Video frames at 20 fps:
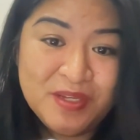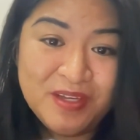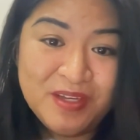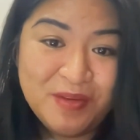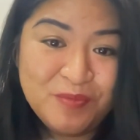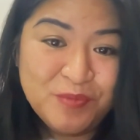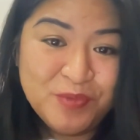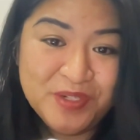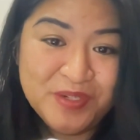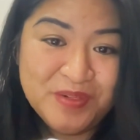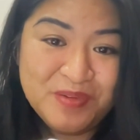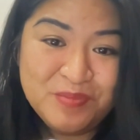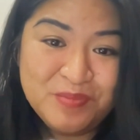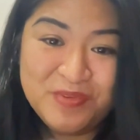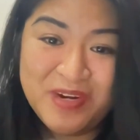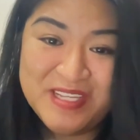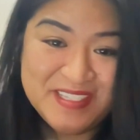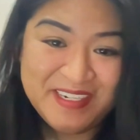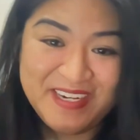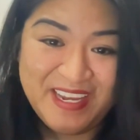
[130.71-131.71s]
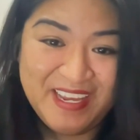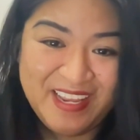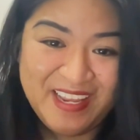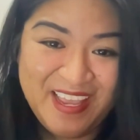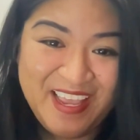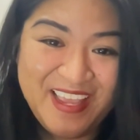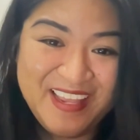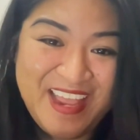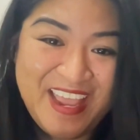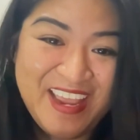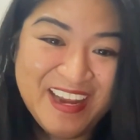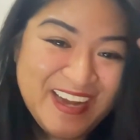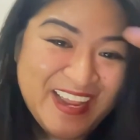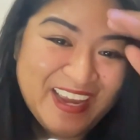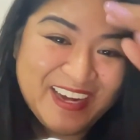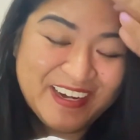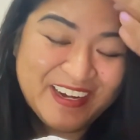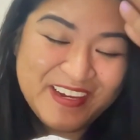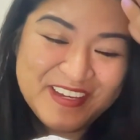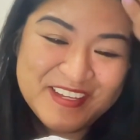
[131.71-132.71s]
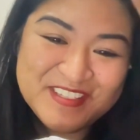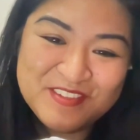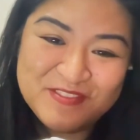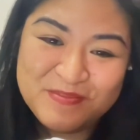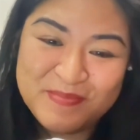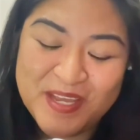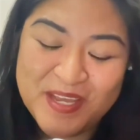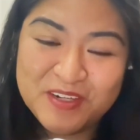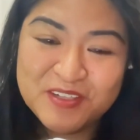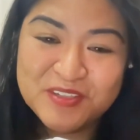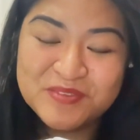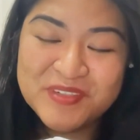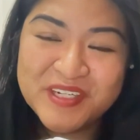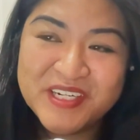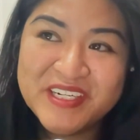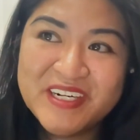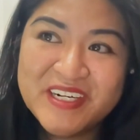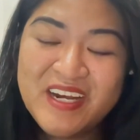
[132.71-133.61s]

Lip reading: would resonate in any areas of my career.